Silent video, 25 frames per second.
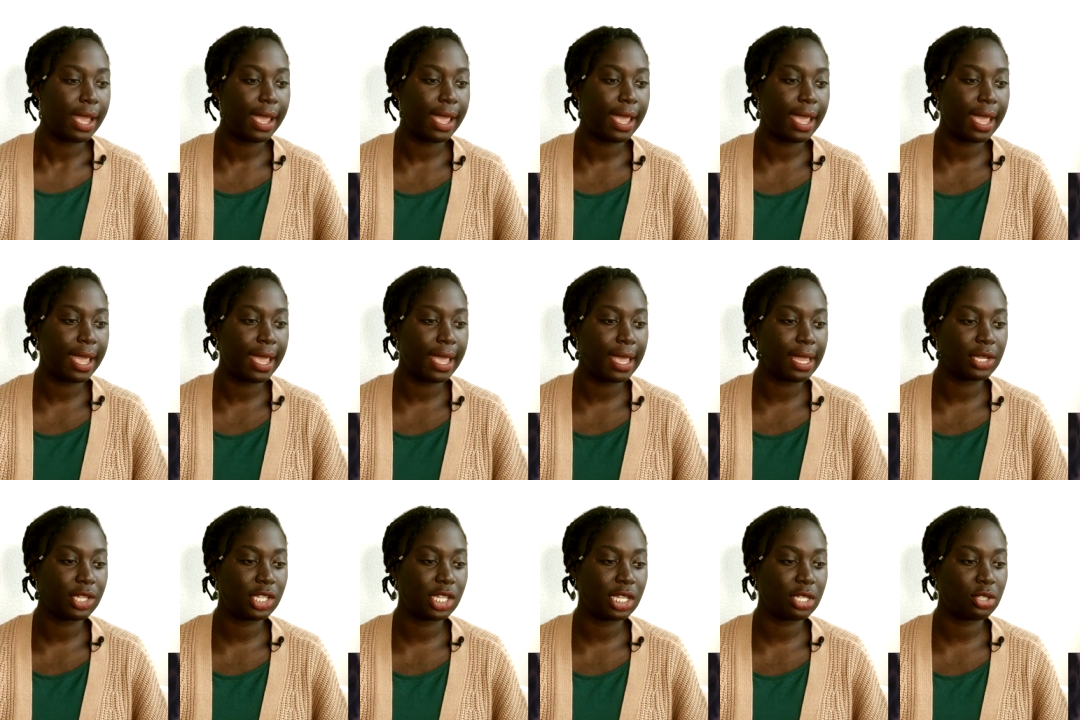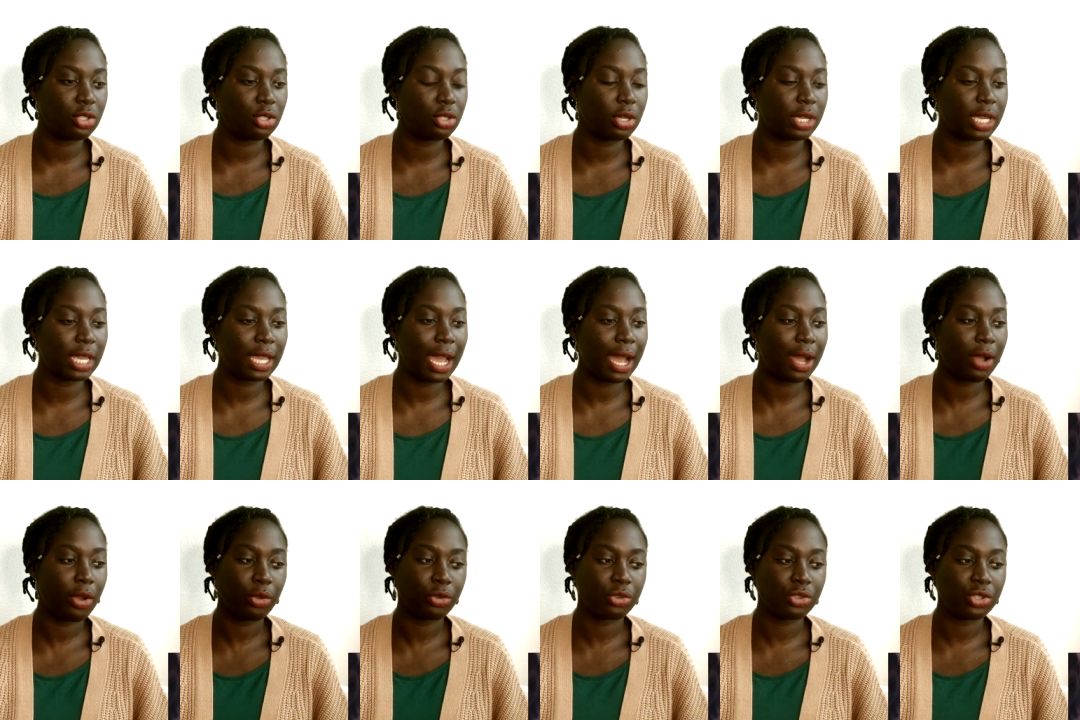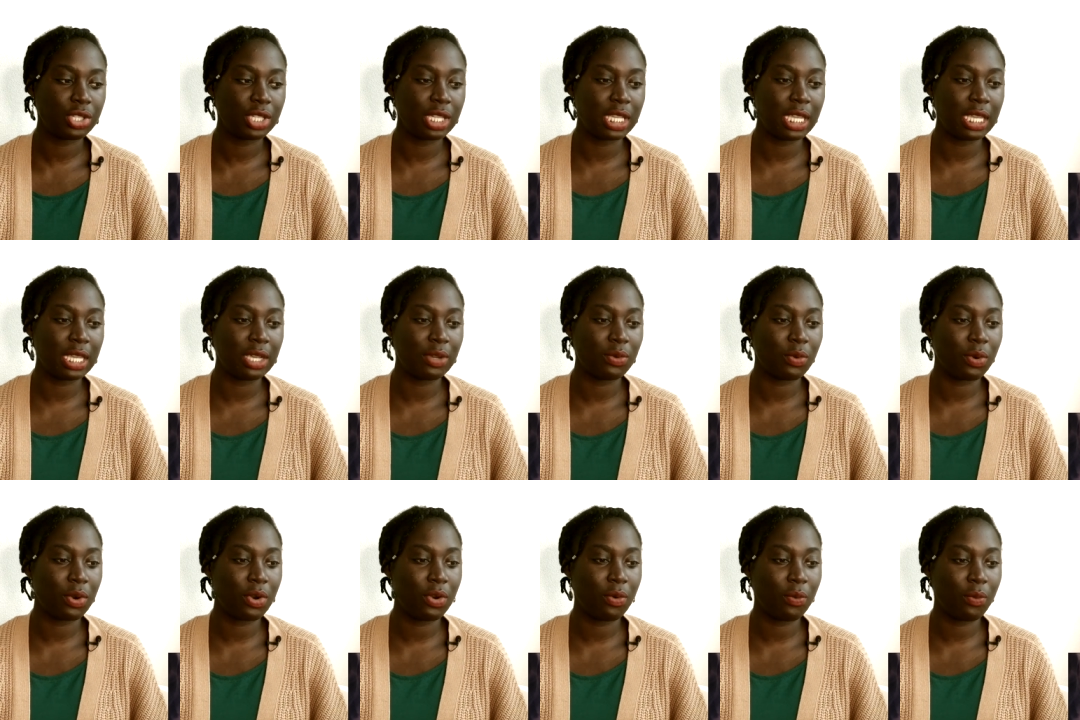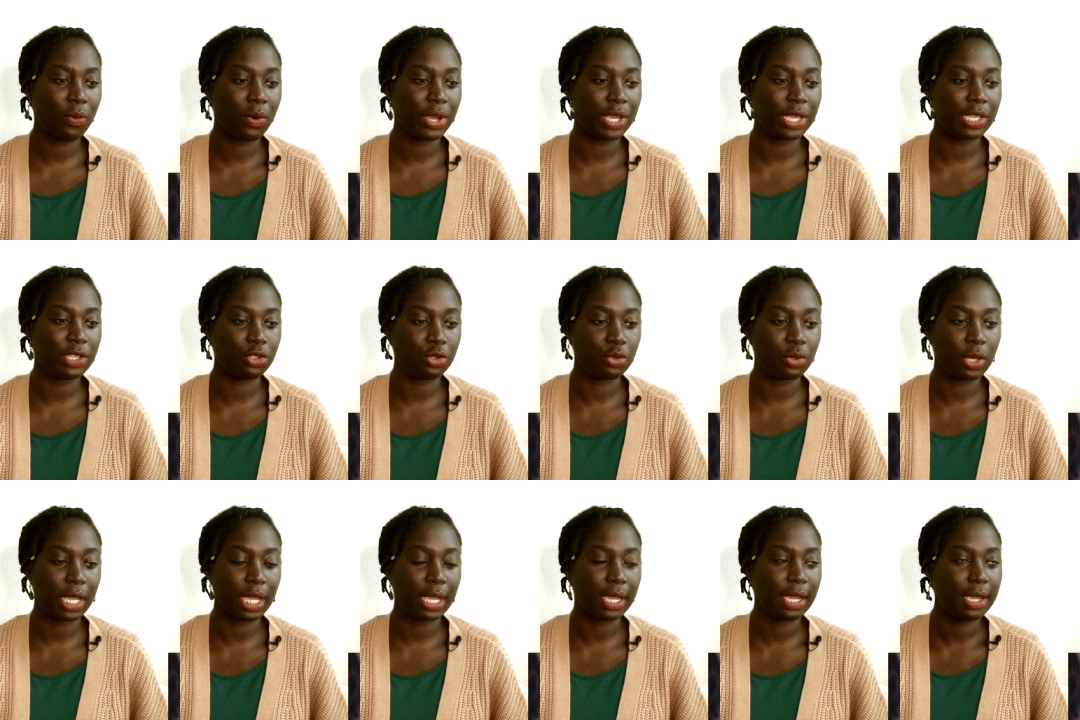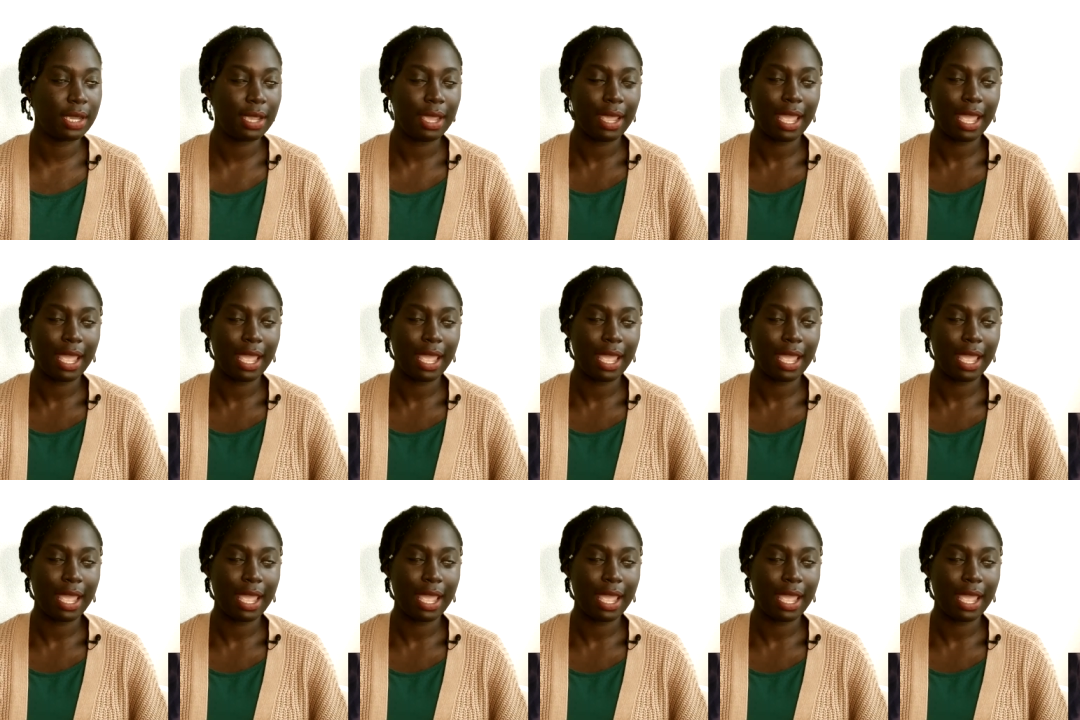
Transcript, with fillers: and she's looking out, seeing what, what he's doing.